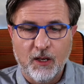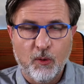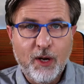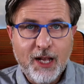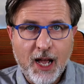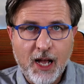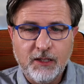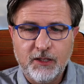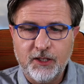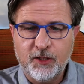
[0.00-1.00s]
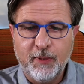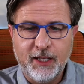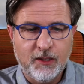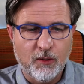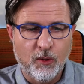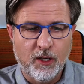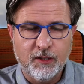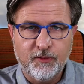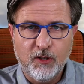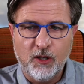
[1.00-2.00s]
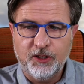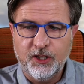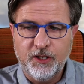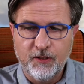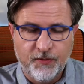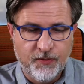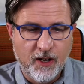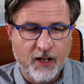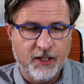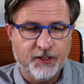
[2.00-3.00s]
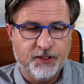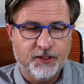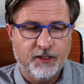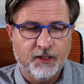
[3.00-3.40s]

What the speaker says: We had to speak the word of God to you first.